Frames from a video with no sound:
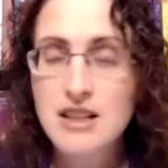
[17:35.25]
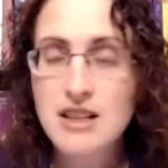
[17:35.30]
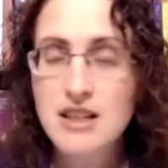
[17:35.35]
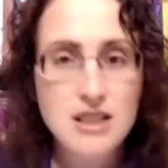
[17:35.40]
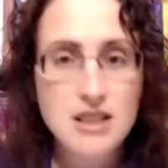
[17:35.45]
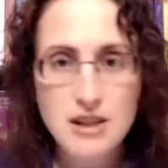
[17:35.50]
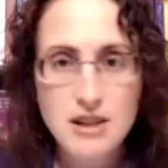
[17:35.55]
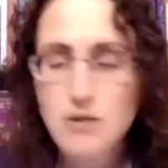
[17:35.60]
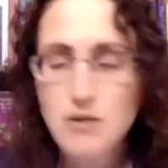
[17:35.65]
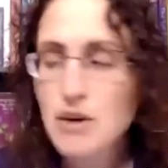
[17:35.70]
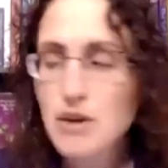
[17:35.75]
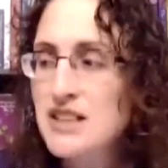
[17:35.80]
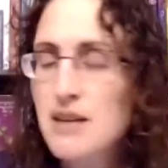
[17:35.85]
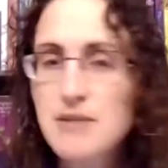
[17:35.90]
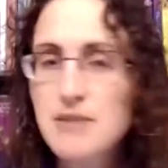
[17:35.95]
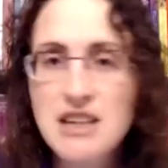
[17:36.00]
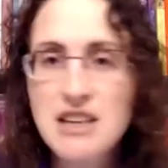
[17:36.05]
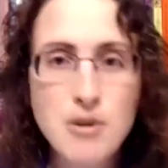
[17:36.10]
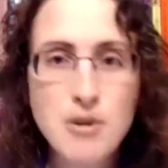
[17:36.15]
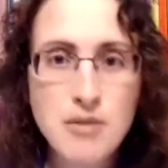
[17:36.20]
You want
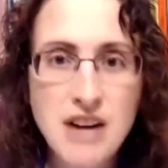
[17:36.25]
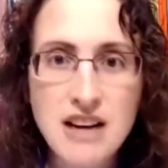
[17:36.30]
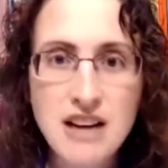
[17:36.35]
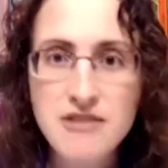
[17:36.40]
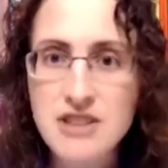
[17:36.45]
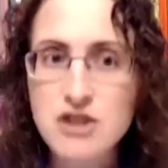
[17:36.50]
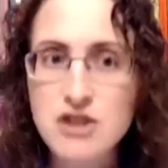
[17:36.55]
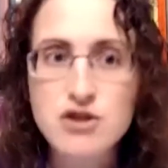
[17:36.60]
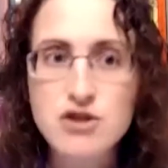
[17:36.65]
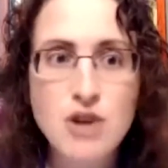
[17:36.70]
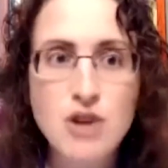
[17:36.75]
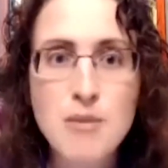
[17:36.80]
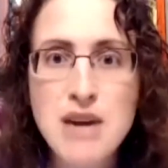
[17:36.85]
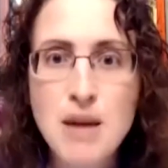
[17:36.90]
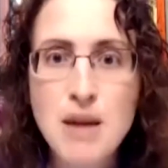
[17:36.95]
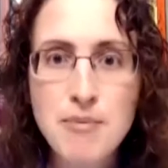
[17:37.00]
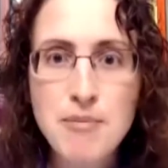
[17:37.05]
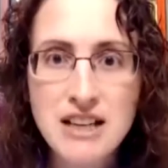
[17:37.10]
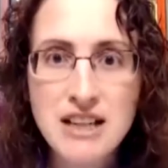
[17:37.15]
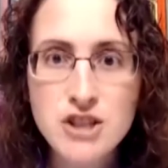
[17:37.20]
something for breakfast? Draw me a
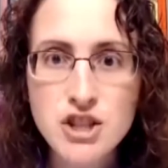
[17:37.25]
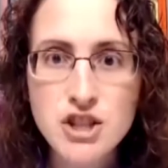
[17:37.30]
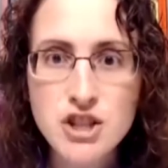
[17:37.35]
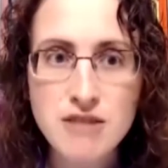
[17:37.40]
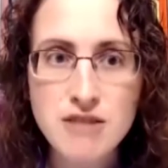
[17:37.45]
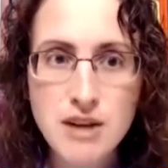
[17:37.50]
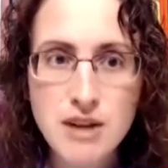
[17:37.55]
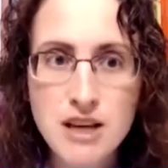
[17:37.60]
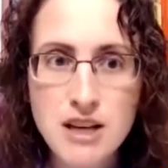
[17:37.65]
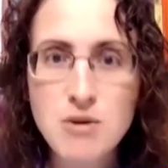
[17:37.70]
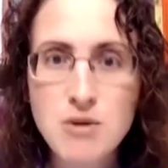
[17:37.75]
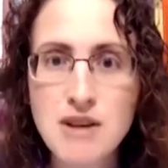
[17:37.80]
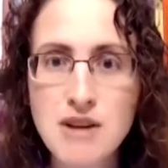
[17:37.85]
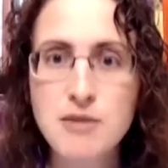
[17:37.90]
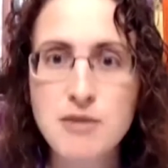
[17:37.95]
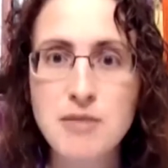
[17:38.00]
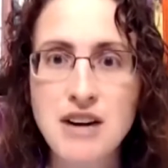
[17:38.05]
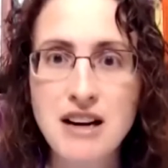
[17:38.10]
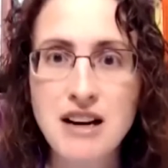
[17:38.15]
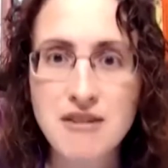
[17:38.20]
picture of what you want for
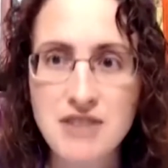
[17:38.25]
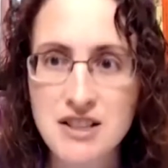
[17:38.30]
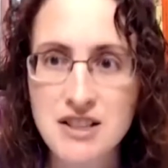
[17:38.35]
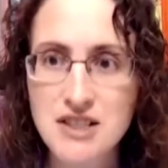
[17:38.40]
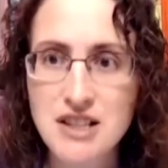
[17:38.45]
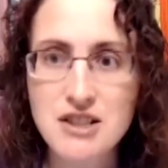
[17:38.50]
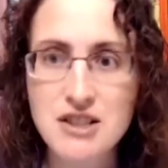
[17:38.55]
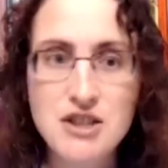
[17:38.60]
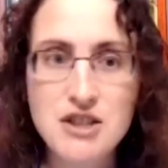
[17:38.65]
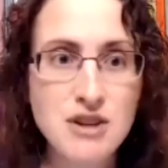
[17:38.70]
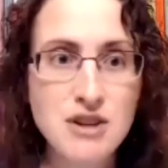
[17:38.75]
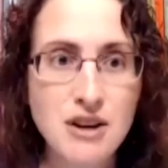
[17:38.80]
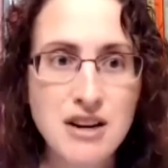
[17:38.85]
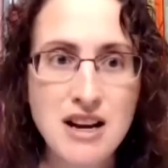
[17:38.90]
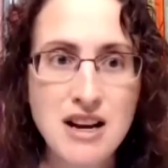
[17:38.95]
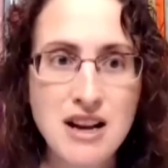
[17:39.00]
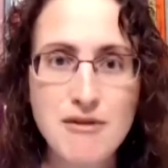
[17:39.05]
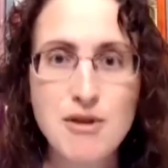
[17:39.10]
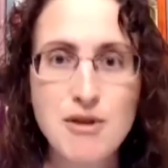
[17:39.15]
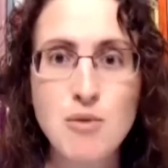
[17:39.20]
breakfast since you don't
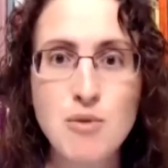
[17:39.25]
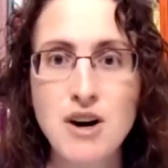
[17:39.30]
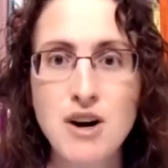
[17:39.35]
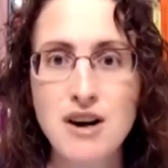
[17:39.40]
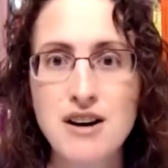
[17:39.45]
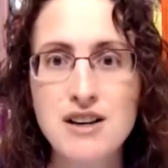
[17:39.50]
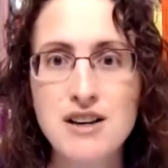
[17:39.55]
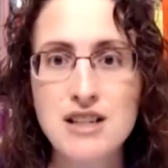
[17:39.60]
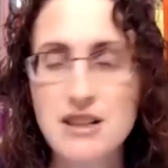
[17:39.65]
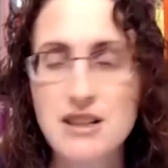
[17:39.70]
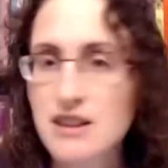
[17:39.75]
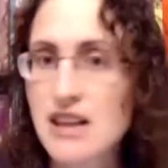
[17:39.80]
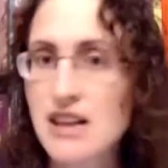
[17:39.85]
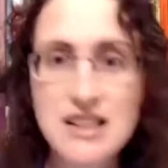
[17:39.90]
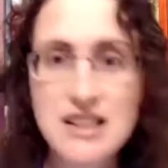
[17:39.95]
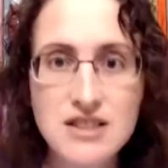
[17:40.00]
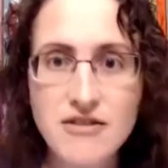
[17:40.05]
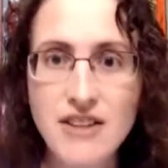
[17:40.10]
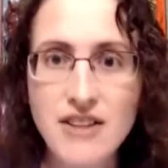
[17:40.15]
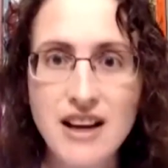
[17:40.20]
have the word.
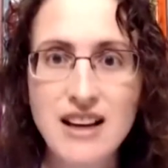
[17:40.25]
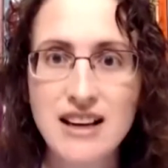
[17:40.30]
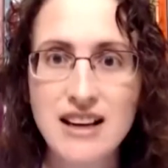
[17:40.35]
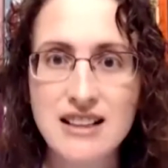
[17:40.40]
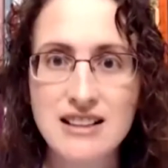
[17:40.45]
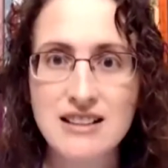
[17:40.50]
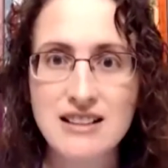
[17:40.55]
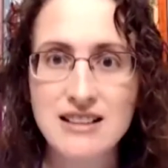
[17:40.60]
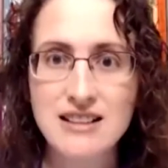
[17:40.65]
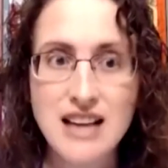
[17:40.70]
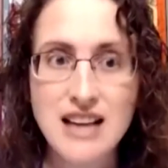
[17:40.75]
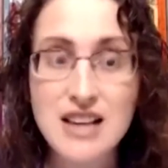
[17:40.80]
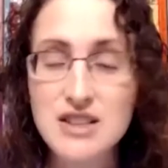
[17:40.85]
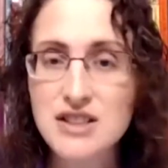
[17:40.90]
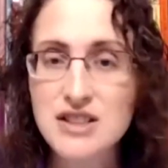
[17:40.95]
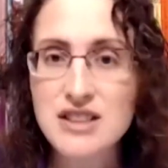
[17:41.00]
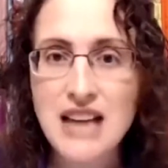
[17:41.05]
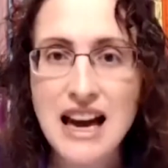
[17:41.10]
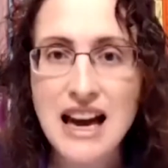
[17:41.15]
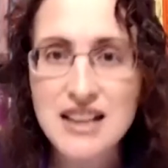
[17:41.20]
That's fine.
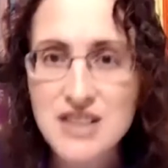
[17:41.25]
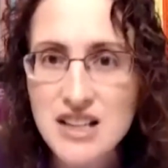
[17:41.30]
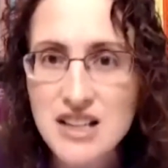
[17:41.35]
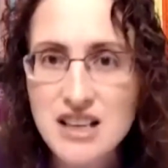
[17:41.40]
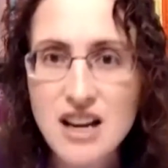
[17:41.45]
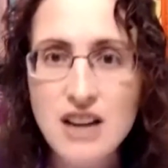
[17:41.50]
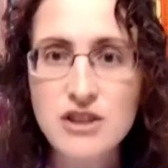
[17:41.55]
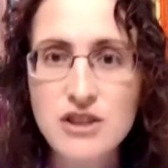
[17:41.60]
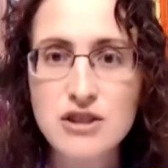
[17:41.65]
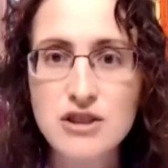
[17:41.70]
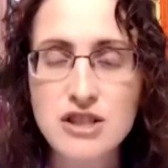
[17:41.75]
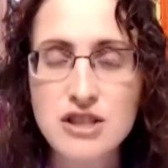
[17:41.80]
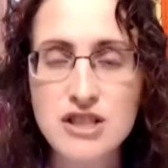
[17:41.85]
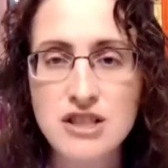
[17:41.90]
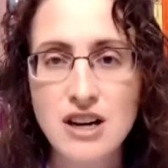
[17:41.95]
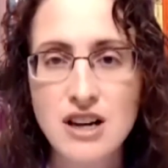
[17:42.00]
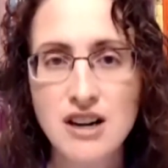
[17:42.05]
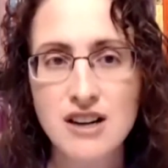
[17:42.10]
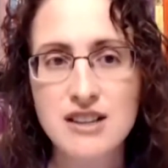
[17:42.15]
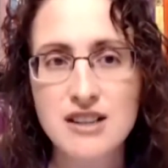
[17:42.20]
That's another
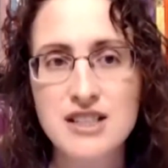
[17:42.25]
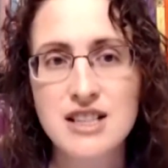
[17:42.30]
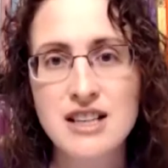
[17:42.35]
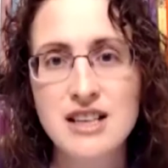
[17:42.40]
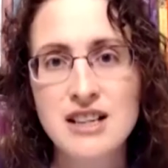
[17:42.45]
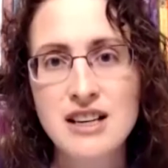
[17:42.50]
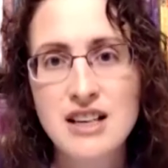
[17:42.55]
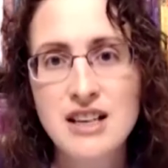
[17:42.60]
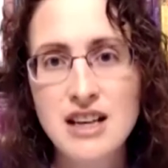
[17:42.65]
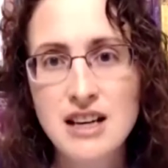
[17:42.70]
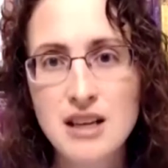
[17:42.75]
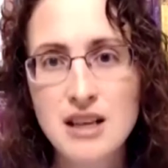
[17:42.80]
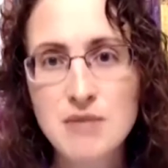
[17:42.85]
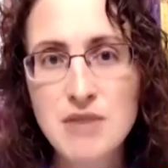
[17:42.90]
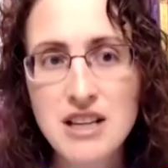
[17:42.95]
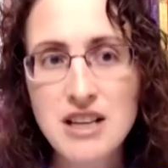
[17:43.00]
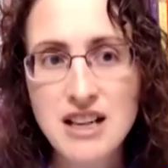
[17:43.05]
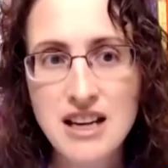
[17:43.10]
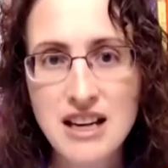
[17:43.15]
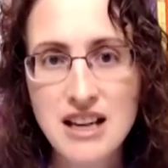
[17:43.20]
start in
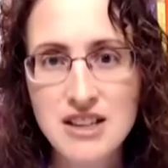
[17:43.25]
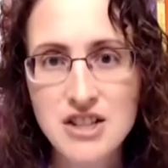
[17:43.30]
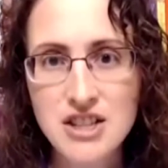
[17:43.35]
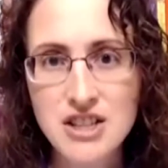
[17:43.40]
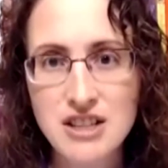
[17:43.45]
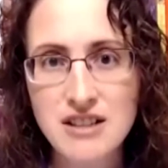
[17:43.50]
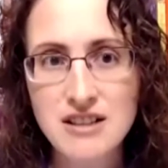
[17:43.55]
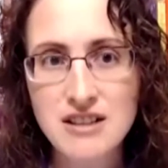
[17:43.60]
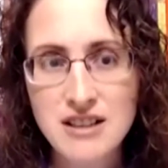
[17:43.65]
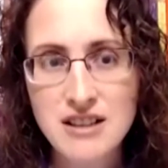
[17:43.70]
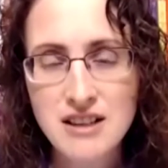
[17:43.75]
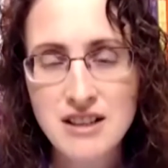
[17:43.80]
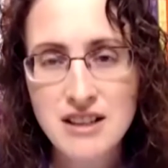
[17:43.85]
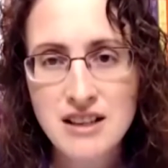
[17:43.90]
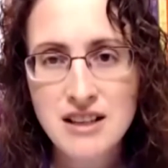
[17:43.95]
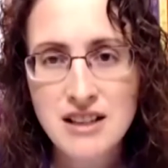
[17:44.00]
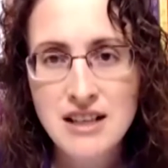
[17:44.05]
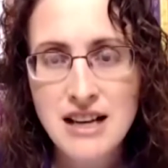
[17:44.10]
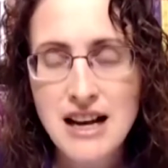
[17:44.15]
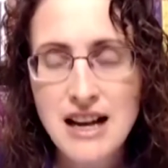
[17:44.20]
communication.
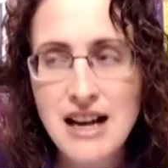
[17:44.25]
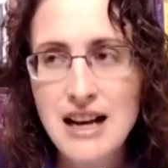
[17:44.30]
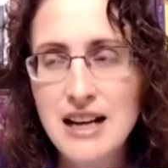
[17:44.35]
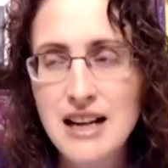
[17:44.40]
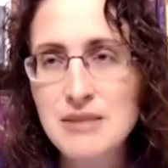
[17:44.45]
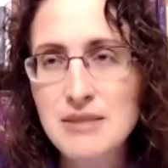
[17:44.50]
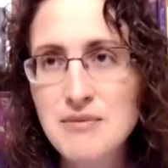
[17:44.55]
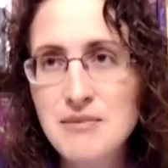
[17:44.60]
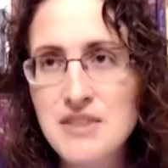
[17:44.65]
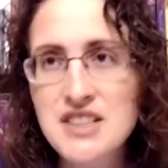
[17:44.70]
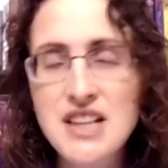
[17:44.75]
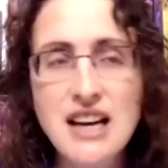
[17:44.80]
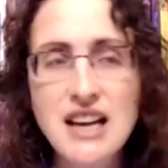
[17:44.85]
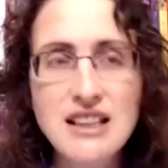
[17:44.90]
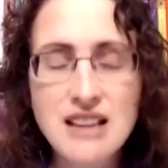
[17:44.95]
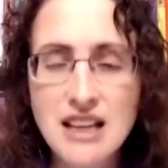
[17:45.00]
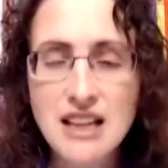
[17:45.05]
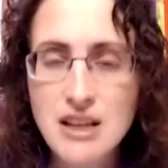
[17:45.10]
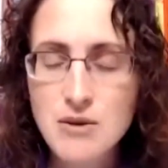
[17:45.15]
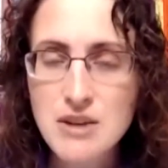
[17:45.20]
Sign
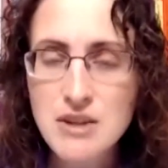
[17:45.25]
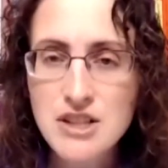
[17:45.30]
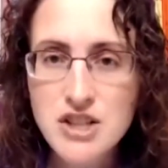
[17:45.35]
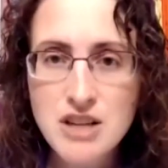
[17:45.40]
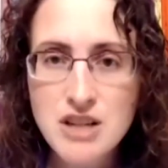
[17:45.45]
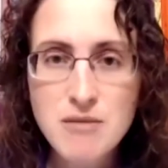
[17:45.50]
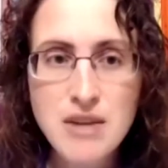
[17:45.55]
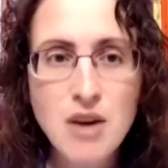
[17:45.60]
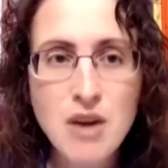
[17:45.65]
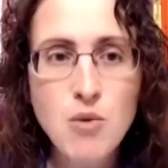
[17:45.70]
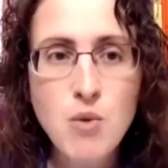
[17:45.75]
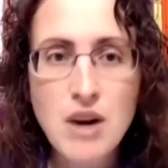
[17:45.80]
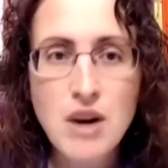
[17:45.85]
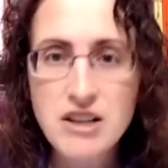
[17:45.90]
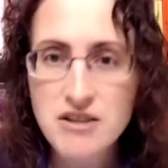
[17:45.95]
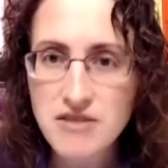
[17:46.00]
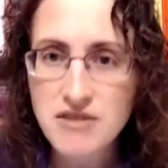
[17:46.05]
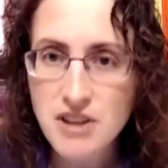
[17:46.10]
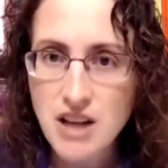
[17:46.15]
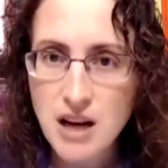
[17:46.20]
language can be a
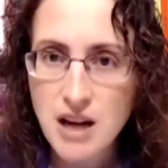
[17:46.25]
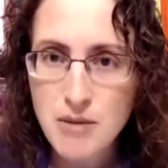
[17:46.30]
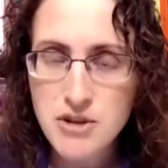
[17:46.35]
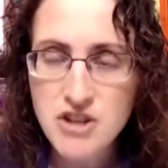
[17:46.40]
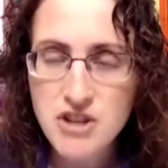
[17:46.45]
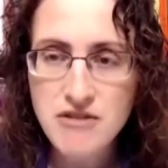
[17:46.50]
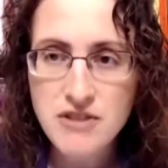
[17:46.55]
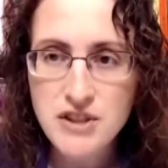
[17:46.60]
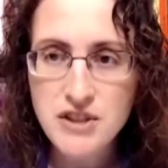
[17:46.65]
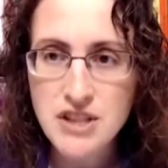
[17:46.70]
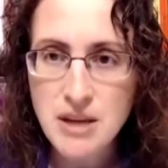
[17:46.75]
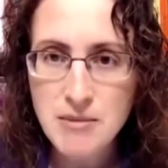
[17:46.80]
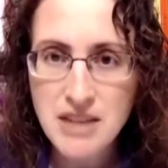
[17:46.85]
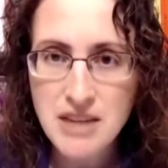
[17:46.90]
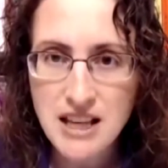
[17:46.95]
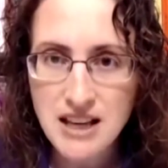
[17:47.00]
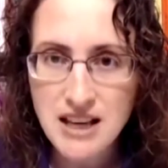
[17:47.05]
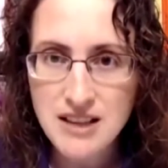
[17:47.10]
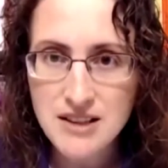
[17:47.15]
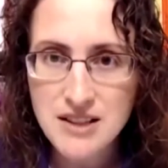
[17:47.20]
wonderful option for some
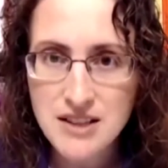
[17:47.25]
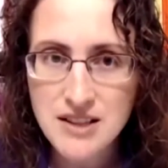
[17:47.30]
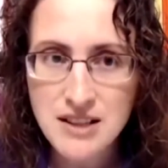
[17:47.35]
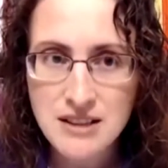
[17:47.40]
kids.